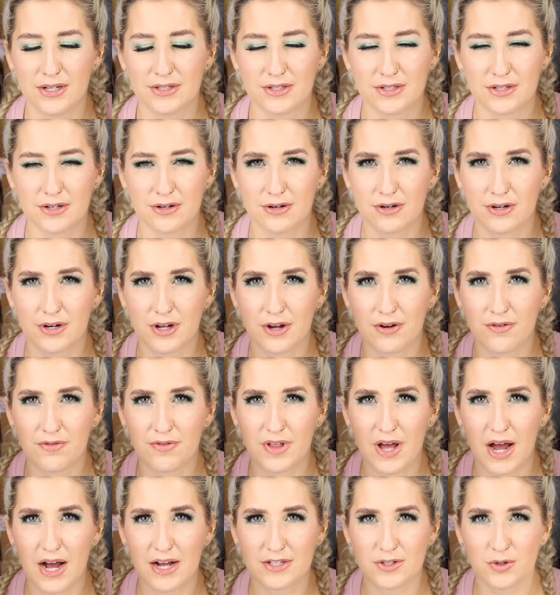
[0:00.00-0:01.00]
insert of
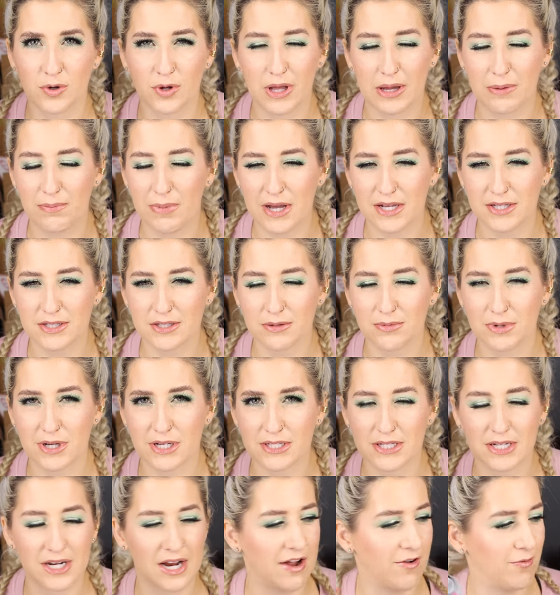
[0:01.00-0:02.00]
that. So like basically
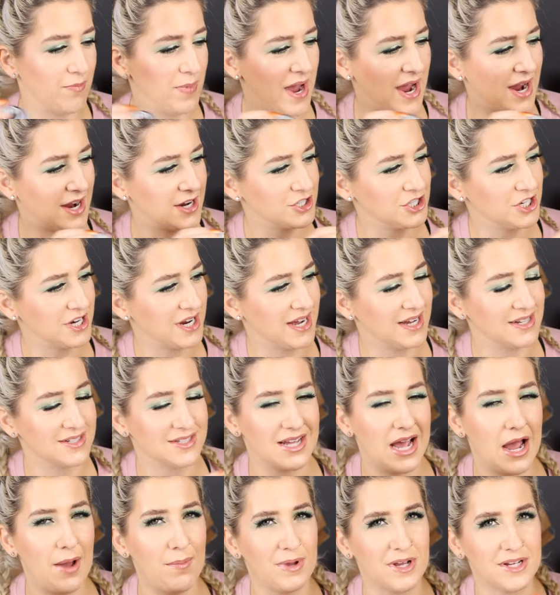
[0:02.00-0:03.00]
because it didn't have packaging, it has
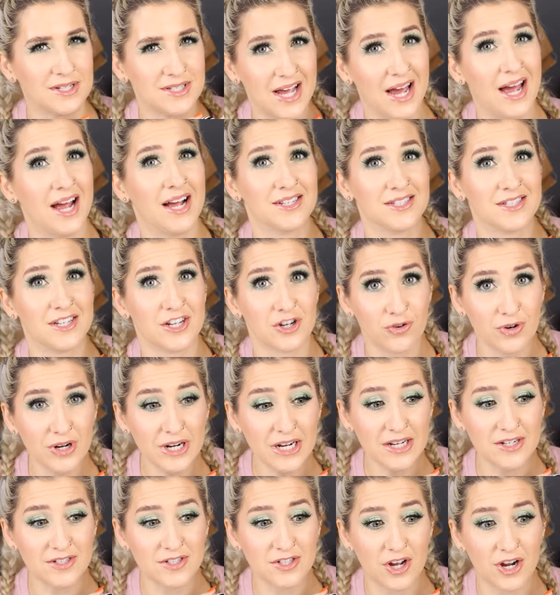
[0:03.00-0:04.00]
that because that has the
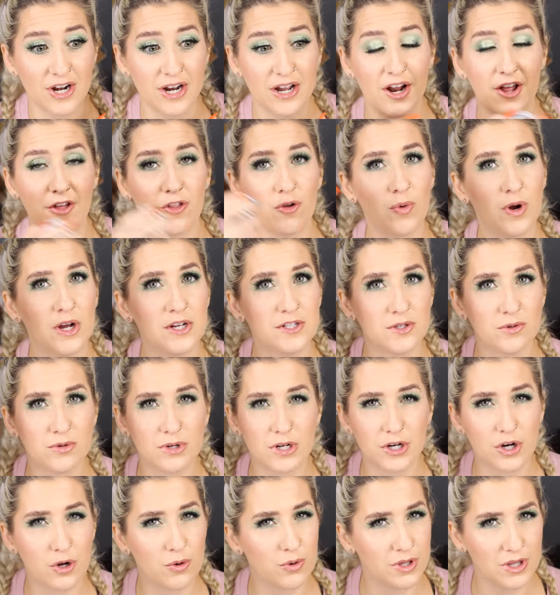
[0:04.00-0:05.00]
ingredients on it. Otherwise you
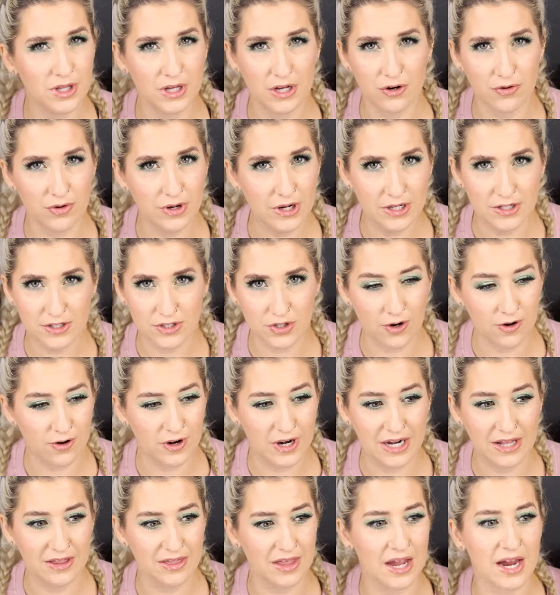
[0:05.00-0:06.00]
wouldn't know what the ingredients are or
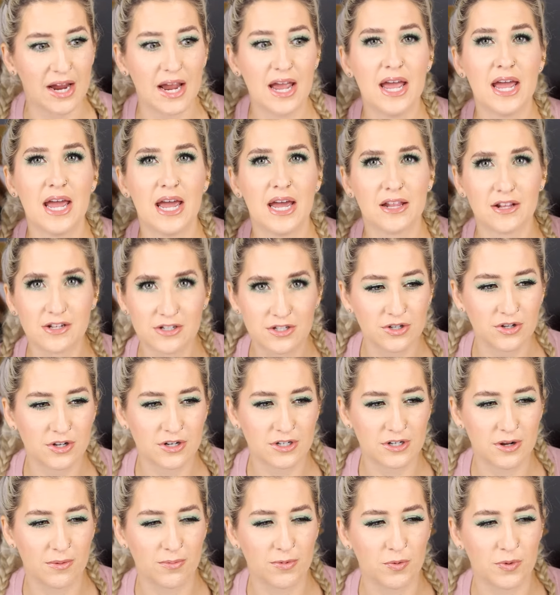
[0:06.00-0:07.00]
anything unless you
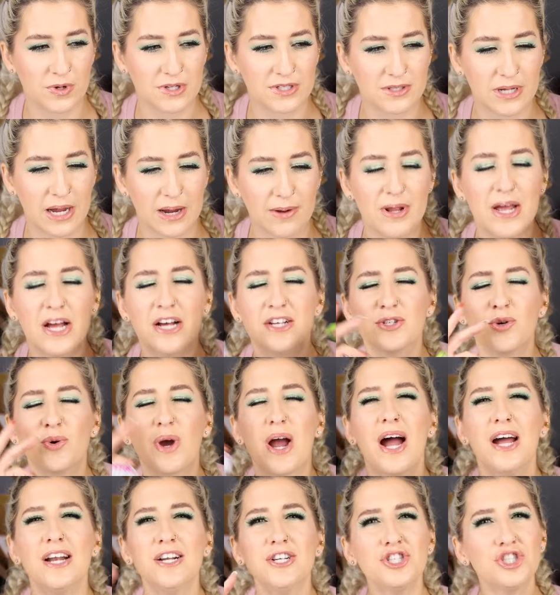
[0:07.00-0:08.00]
looked it up on the website. So
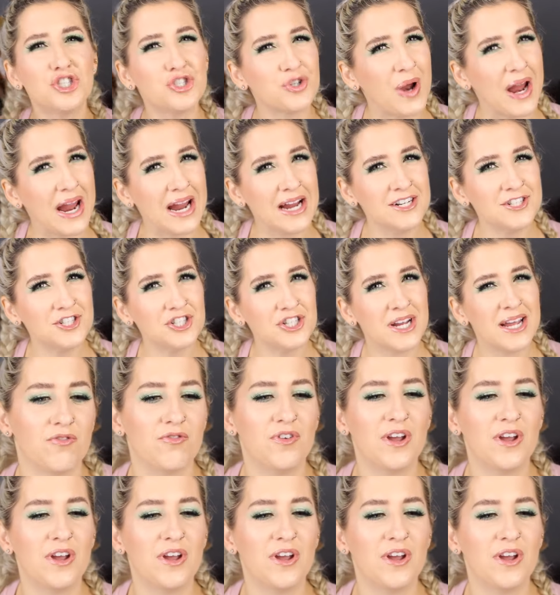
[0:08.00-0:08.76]
kind of strange,